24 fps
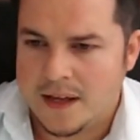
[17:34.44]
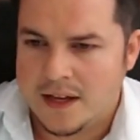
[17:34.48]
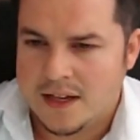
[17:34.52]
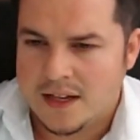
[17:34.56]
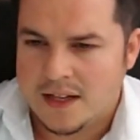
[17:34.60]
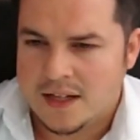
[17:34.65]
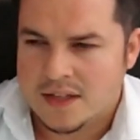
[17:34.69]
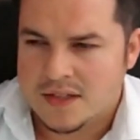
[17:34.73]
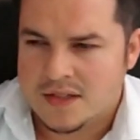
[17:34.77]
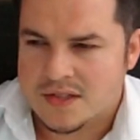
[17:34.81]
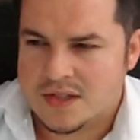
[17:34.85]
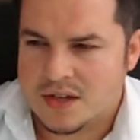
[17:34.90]

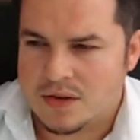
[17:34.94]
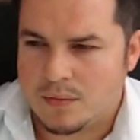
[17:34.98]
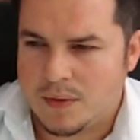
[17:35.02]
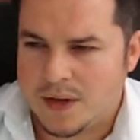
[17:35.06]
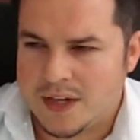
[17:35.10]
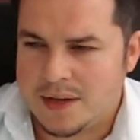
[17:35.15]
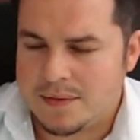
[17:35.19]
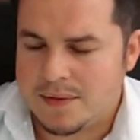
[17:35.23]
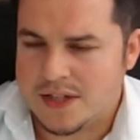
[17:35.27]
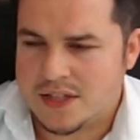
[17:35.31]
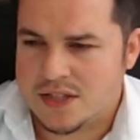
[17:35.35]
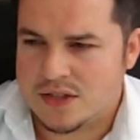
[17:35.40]
So what
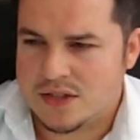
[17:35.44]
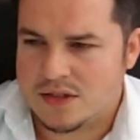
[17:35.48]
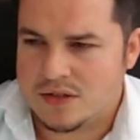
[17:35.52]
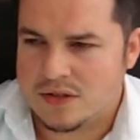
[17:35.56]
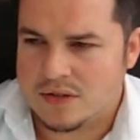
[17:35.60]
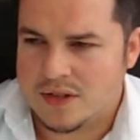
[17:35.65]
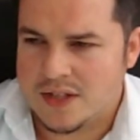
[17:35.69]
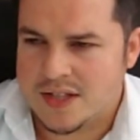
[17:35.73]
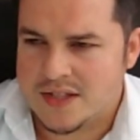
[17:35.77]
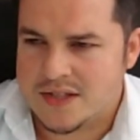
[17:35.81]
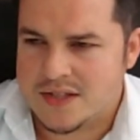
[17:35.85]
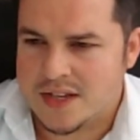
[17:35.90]
I will do
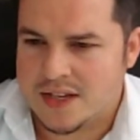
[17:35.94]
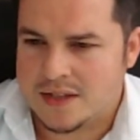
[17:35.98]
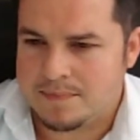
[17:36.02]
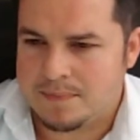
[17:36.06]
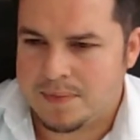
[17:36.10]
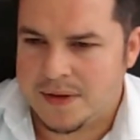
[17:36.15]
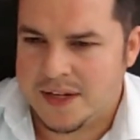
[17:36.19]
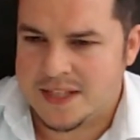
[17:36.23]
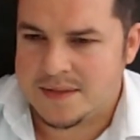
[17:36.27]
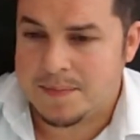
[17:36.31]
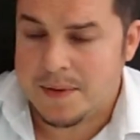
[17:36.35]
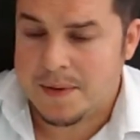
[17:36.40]
is, and
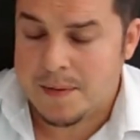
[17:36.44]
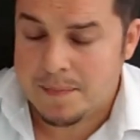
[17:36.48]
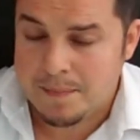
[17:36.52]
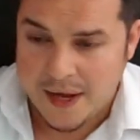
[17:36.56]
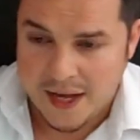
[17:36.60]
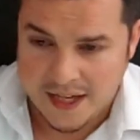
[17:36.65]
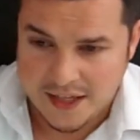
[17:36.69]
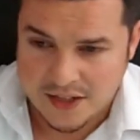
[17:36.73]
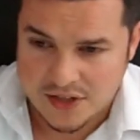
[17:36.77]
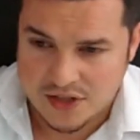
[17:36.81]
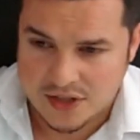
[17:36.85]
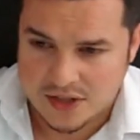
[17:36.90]
please be
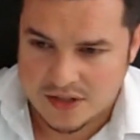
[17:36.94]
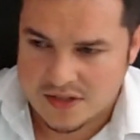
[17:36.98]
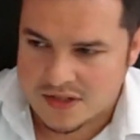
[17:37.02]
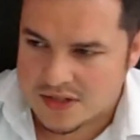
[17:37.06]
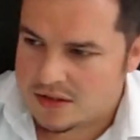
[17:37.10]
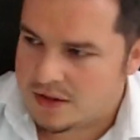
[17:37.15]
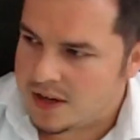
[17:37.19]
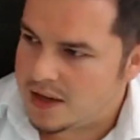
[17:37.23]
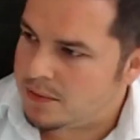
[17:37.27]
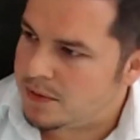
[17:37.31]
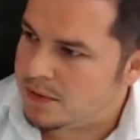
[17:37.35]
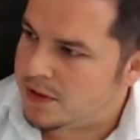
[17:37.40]
patient,
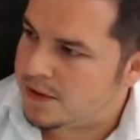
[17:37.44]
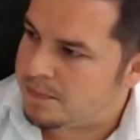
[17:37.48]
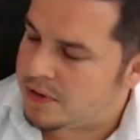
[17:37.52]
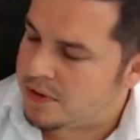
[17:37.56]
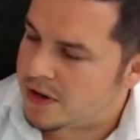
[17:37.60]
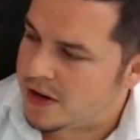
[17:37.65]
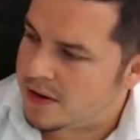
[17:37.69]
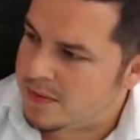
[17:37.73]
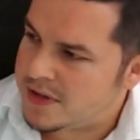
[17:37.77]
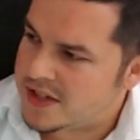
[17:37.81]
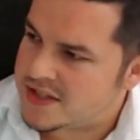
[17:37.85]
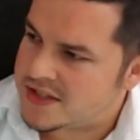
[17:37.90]
so I will
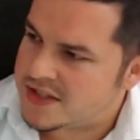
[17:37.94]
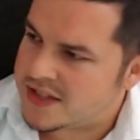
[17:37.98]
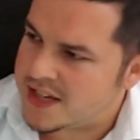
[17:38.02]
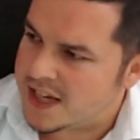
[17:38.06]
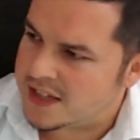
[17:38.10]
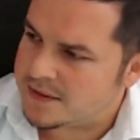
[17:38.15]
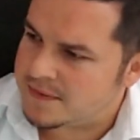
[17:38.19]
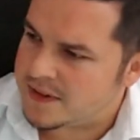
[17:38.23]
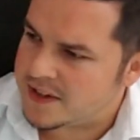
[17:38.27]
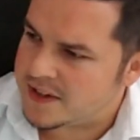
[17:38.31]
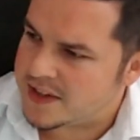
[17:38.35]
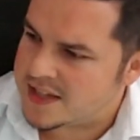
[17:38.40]
probably
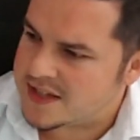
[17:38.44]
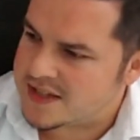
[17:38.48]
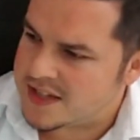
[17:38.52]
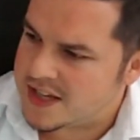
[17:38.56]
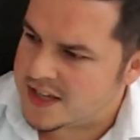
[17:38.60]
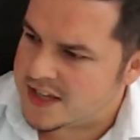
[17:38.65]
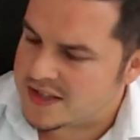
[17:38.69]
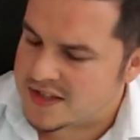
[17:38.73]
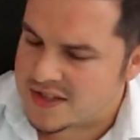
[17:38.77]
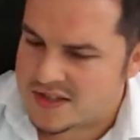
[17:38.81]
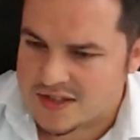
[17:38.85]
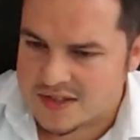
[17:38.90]
start with, let's
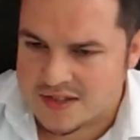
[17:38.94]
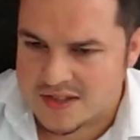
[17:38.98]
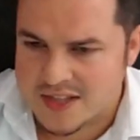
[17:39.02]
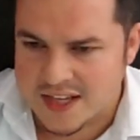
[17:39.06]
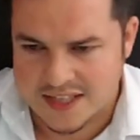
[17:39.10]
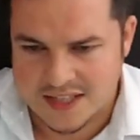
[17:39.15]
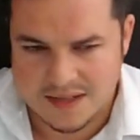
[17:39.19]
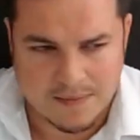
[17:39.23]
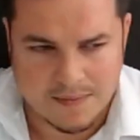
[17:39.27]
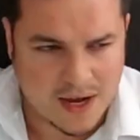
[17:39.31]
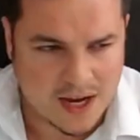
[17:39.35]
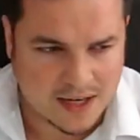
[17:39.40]
say,
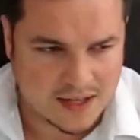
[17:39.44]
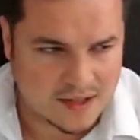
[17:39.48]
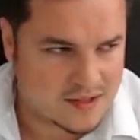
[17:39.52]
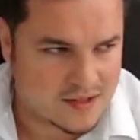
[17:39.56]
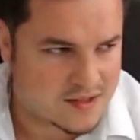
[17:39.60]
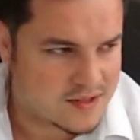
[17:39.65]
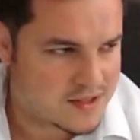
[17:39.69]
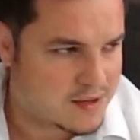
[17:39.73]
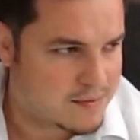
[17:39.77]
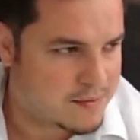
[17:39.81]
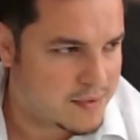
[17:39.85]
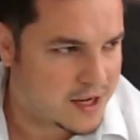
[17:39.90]
6
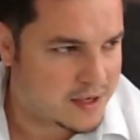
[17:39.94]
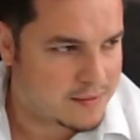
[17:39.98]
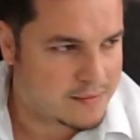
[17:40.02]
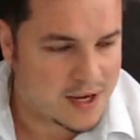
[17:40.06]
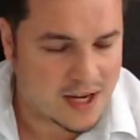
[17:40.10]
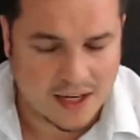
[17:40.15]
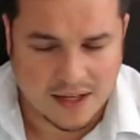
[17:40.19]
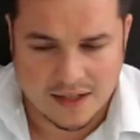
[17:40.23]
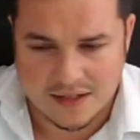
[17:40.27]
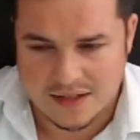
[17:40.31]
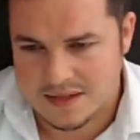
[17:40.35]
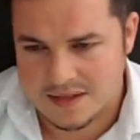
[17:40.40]
markets, the main
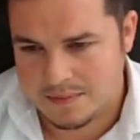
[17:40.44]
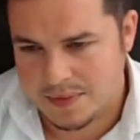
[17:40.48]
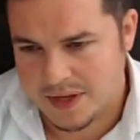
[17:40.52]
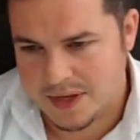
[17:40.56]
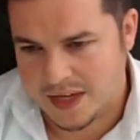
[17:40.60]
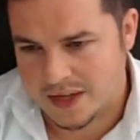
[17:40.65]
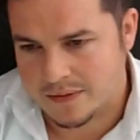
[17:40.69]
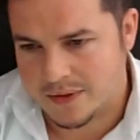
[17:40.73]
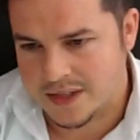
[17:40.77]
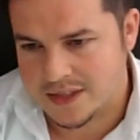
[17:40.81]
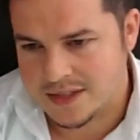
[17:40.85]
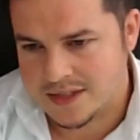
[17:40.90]
markets, the
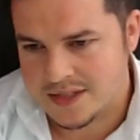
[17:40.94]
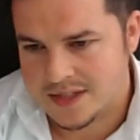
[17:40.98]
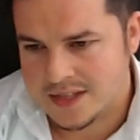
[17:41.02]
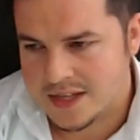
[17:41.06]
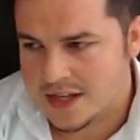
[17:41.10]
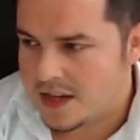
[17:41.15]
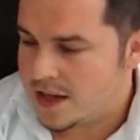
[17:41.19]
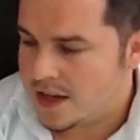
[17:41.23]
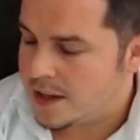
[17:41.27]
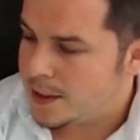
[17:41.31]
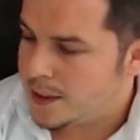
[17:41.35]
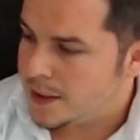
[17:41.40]
big ones,
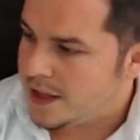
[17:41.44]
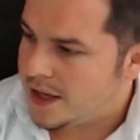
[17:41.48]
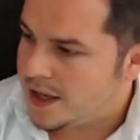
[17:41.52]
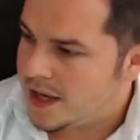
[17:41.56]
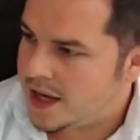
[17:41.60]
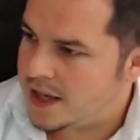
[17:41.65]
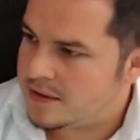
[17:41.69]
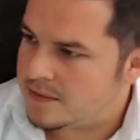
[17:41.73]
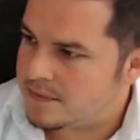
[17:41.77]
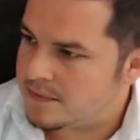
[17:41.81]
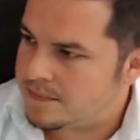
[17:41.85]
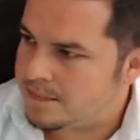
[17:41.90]

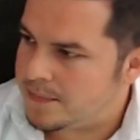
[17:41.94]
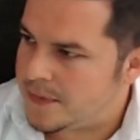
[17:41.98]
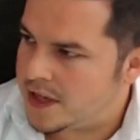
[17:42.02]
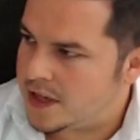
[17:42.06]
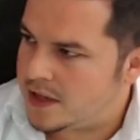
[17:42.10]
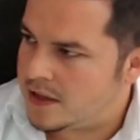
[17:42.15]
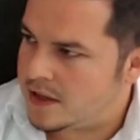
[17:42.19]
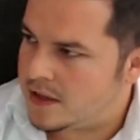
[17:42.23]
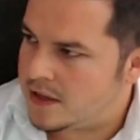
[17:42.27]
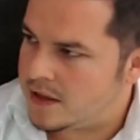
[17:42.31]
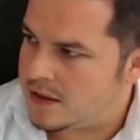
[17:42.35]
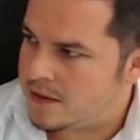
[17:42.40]
and
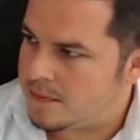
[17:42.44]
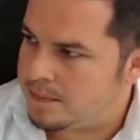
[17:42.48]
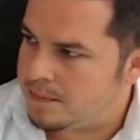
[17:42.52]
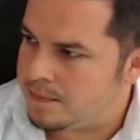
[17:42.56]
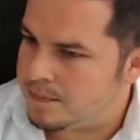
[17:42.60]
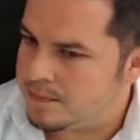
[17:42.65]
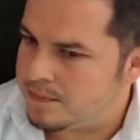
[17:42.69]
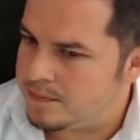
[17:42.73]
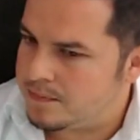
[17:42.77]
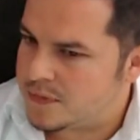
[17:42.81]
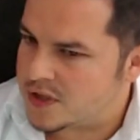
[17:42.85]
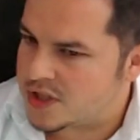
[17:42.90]

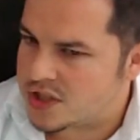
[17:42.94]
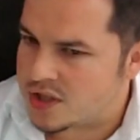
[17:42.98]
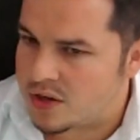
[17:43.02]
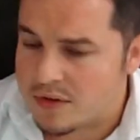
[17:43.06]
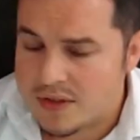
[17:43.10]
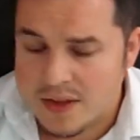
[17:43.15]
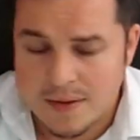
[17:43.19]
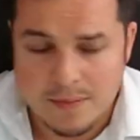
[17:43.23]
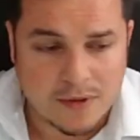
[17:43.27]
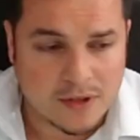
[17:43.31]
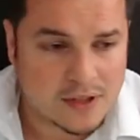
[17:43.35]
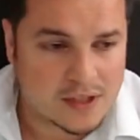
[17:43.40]
show
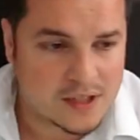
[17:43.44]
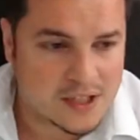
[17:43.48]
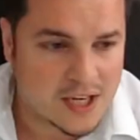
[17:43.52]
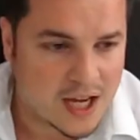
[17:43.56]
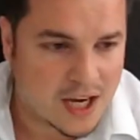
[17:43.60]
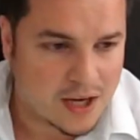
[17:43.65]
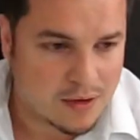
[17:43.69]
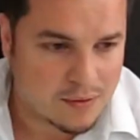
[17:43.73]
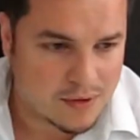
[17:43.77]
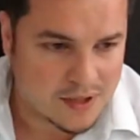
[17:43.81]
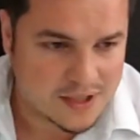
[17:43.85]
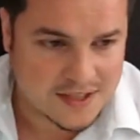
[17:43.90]
them on an
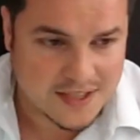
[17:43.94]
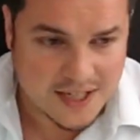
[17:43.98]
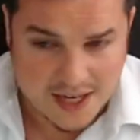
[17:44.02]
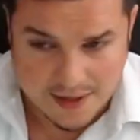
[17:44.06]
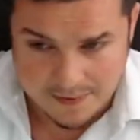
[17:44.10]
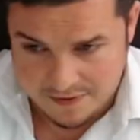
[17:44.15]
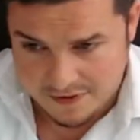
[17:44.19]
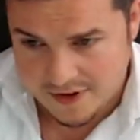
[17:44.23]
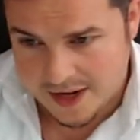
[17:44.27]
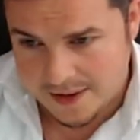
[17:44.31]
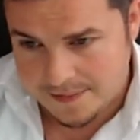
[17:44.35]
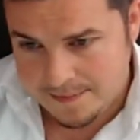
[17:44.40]
hour time
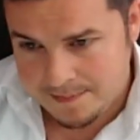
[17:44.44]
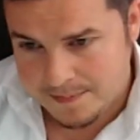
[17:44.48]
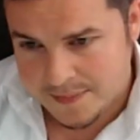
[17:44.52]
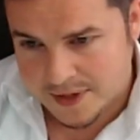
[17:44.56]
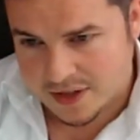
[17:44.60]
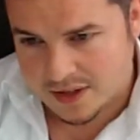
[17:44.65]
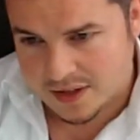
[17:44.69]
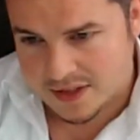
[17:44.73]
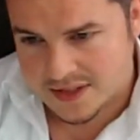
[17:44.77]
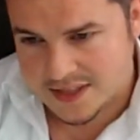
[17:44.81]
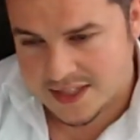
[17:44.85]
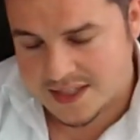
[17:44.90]
frame,
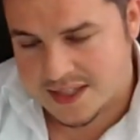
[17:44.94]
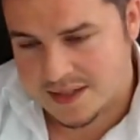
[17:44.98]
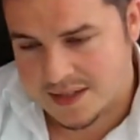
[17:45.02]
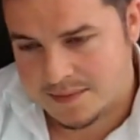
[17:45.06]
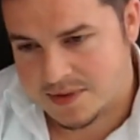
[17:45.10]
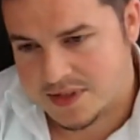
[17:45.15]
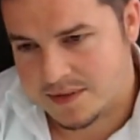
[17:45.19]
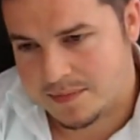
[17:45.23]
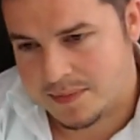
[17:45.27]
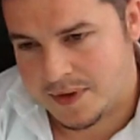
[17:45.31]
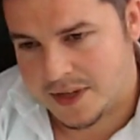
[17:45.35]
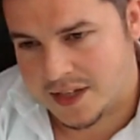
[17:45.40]
because that seems
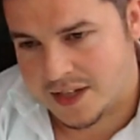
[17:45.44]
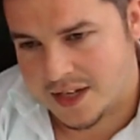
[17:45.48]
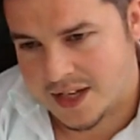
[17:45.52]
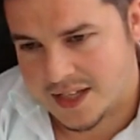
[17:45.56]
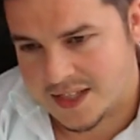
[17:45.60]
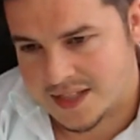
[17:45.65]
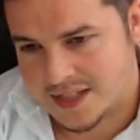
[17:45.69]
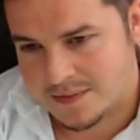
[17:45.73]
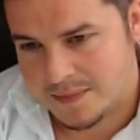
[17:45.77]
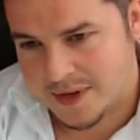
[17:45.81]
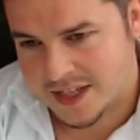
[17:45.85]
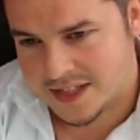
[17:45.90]
to be a
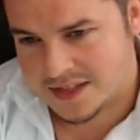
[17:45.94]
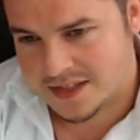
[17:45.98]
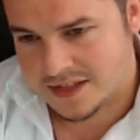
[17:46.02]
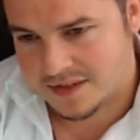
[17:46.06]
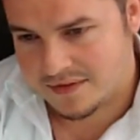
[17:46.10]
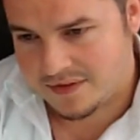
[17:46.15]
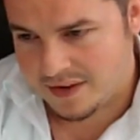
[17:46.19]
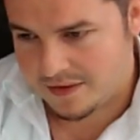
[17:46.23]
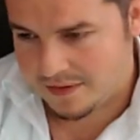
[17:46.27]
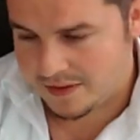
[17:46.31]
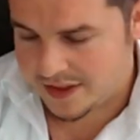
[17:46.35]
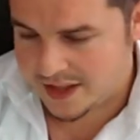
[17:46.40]
nice mix
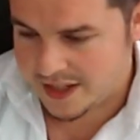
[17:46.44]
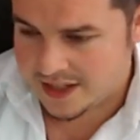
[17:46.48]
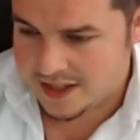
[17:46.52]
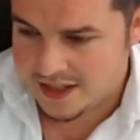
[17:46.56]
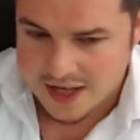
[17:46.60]
of everything.